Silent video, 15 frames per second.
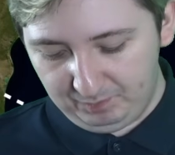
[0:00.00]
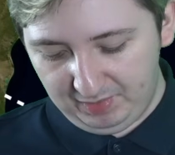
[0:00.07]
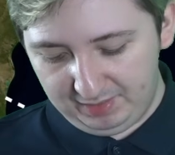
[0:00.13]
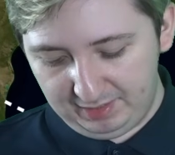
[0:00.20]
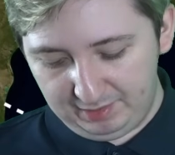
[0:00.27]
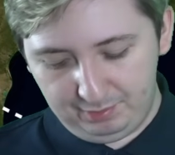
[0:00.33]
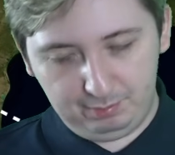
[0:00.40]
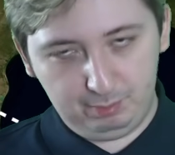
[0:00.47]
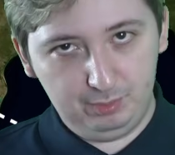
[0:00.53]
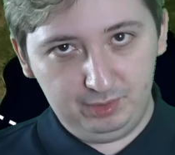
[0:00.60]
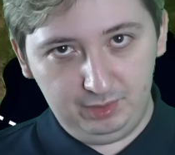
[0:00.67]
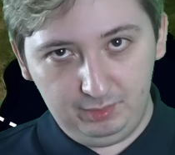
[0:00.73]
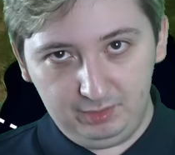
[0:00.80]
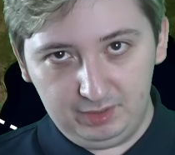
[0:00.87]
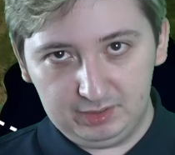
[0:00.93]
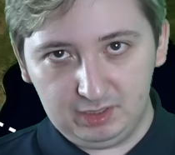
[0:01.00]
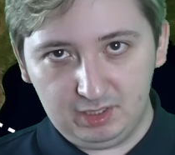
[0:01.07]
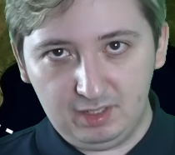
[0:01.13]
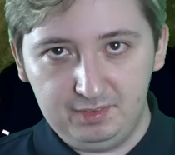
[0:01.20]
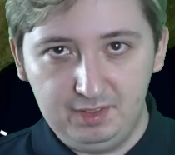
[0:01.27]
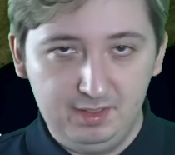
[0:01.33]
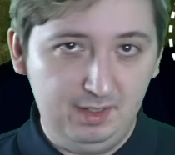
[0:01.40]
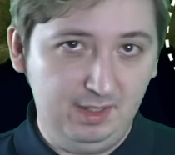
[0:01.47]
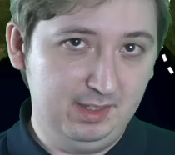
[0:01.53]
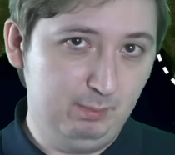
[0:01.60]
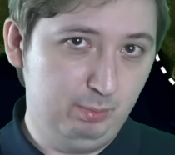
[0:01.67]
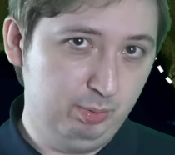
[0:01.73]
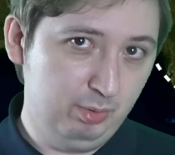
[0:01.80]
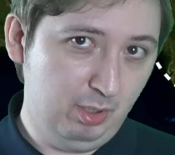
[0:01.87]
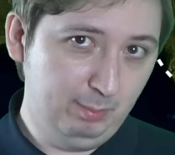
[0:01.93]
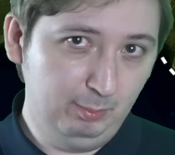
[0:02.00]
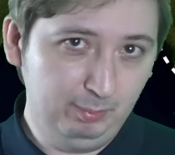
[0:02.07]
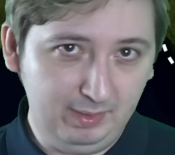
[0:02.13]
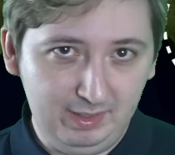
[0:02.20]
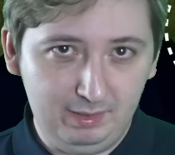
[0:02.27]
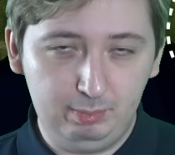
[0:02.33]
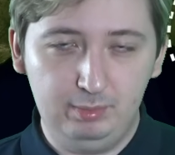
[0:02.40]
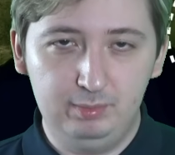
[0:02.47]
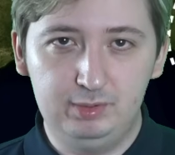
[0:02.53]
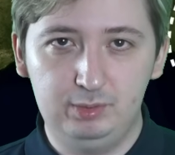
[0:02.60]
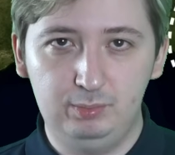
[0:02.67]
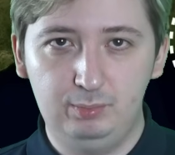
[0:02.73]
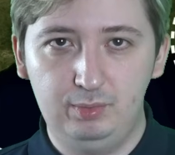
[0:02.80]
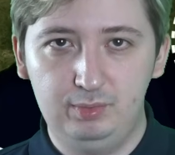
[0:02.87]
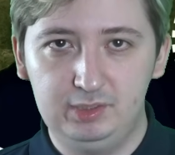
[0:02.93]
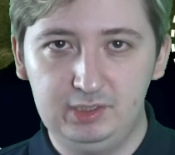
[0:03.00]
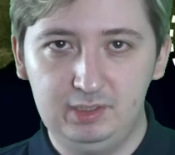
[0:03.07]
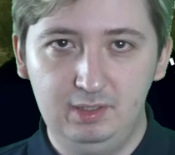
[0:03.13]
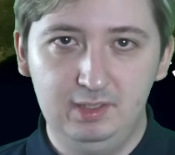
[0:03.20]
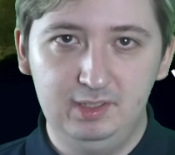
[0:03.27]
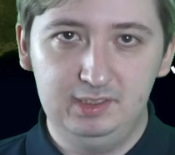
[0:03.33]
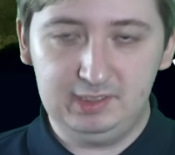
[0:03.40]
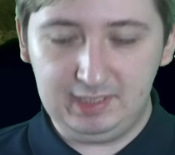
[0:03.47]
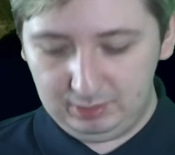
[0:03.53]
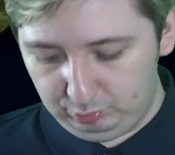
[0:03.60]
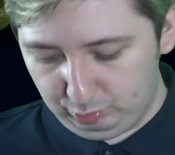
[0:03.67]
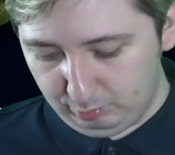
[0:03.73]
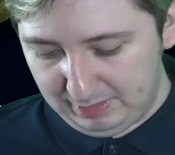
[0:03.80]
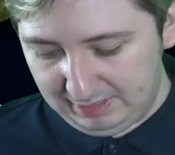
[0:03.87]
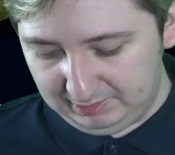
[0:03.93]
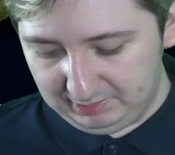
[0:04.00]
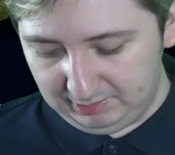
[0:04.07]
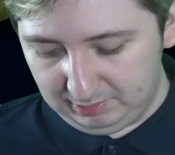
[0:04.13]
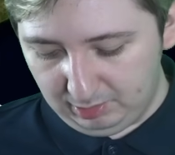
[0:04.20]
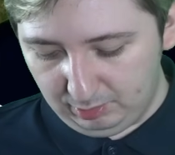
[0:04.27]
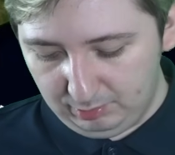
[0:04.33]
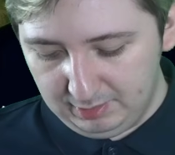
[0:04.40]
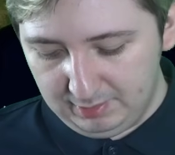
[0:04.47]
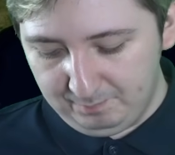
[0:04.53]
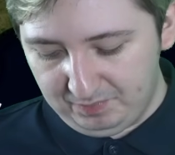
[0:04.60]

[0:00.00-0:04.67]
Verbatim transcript: and then through the Yucatan and then probably through towards central Mexico.